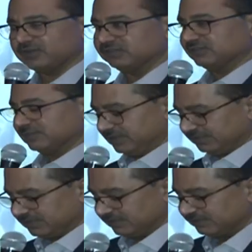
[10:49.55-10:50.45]
parts of the
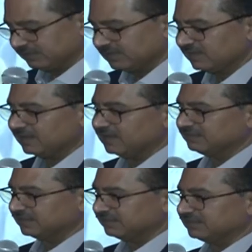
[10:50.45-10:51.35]
business, and
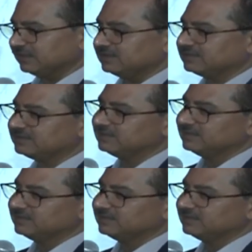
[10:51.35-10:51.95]
as a result,